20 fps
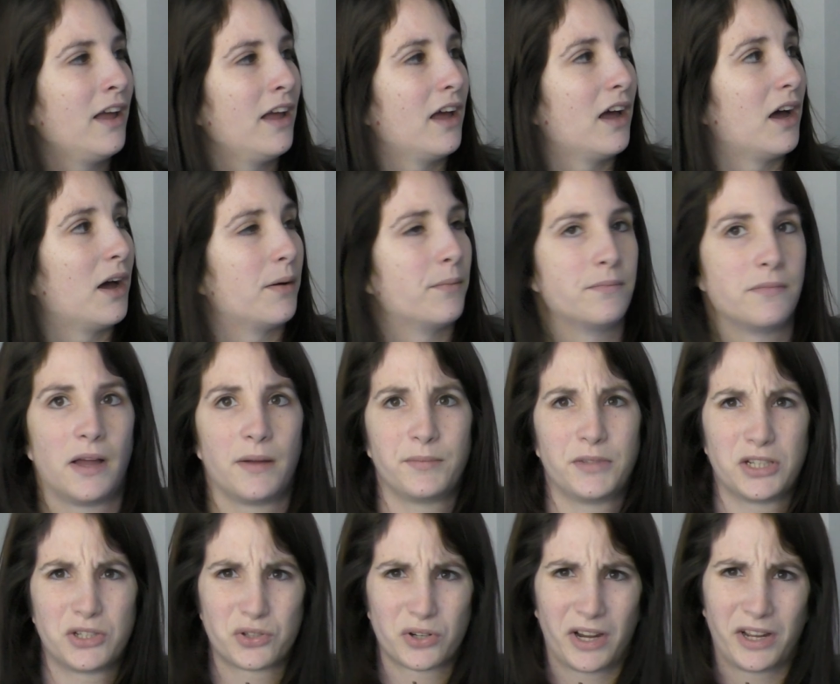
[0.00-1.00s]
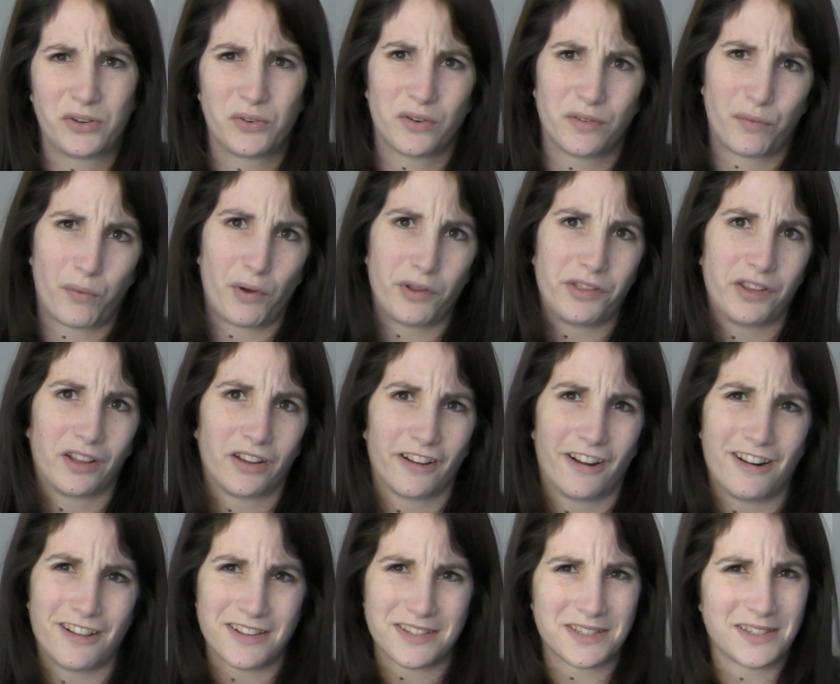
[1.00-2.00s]
Um, I'm going to try to avoid the
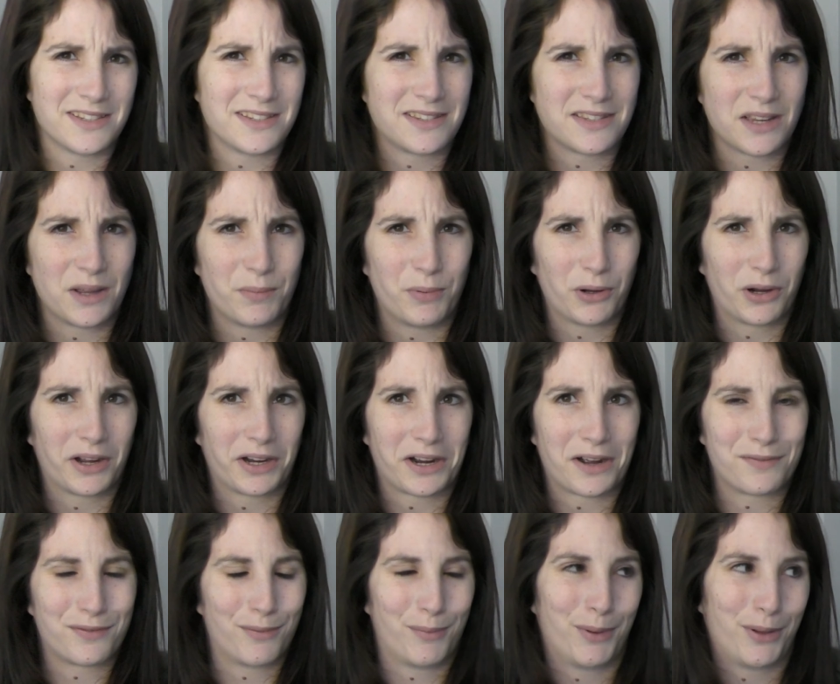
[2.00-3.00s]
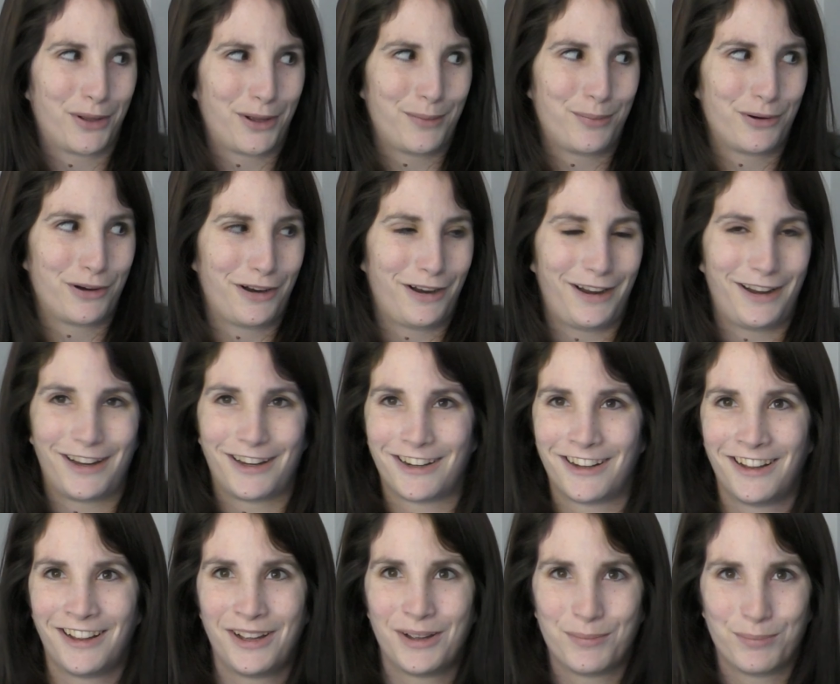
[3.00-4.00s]
glare. This is a book I got from a library
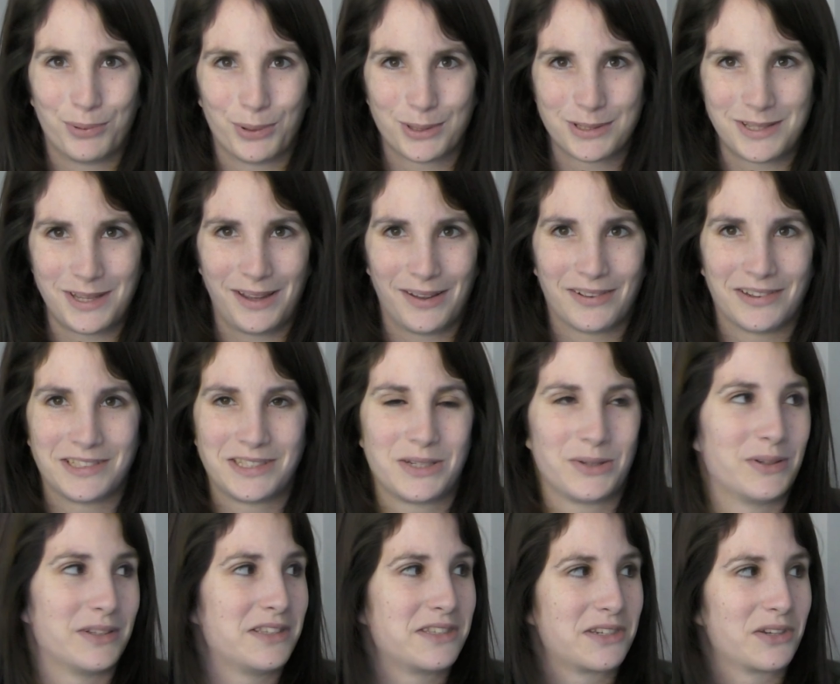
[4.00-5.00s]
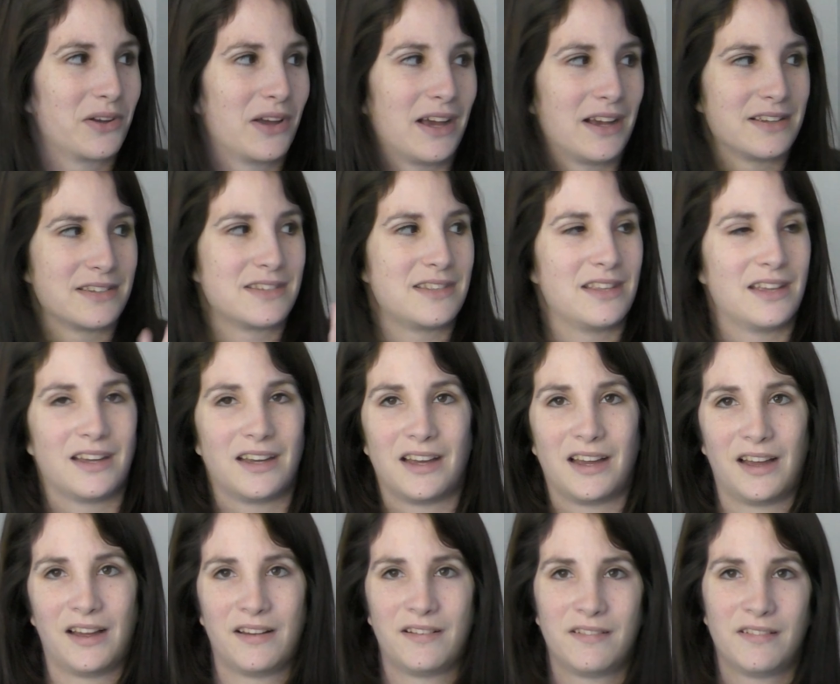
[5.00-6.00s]
book sale, and so it still has
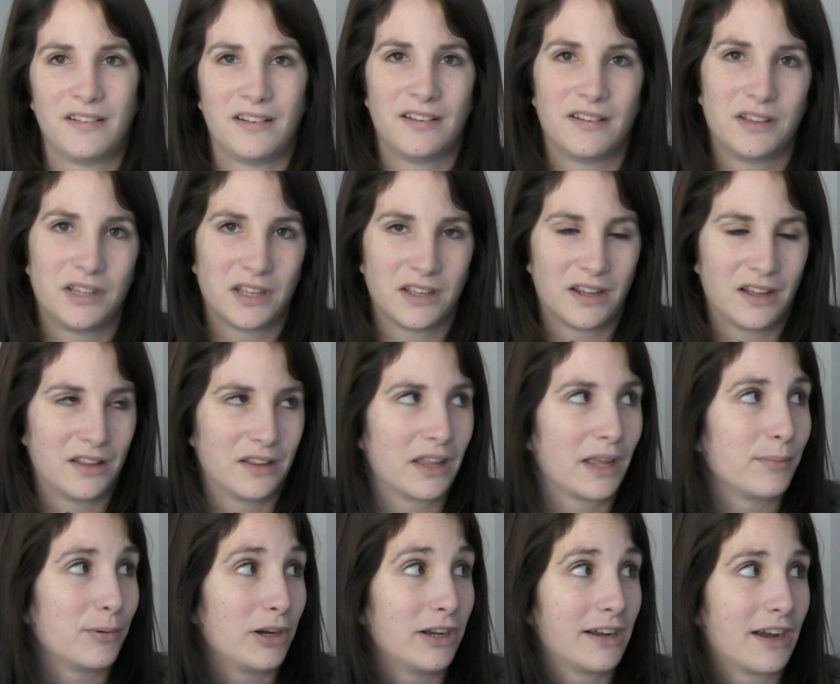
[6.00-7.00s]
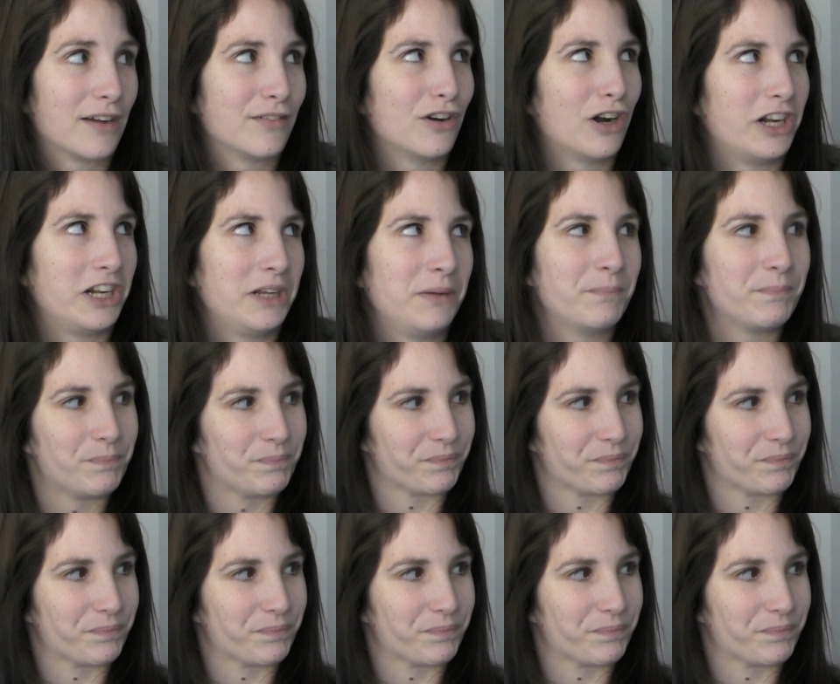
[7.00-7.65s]
the, the library cover on it.